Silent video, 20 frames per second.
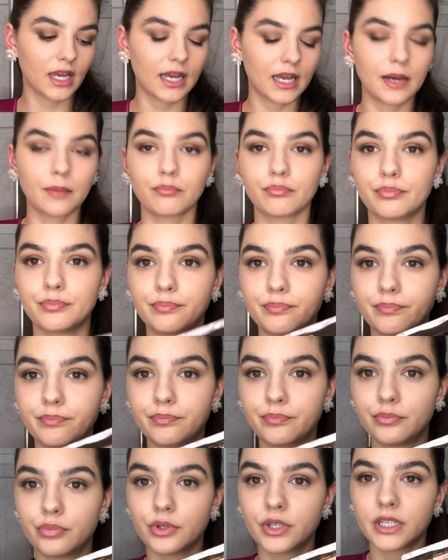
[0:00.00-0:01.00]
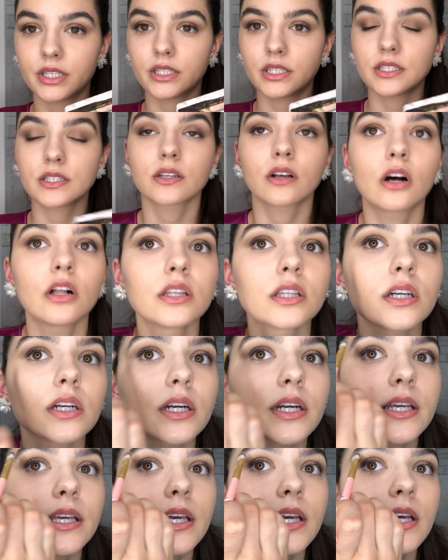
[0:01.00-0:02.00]
I'm putting this color
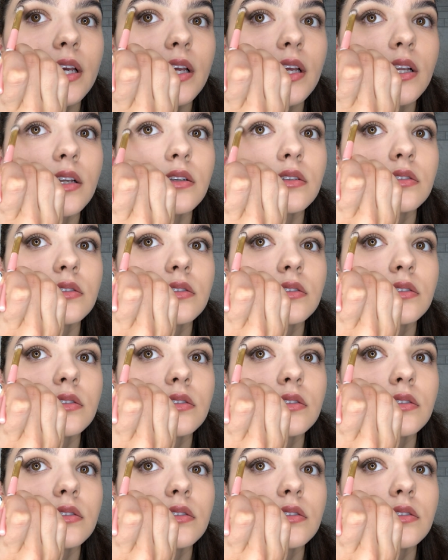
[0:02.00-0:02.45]
again.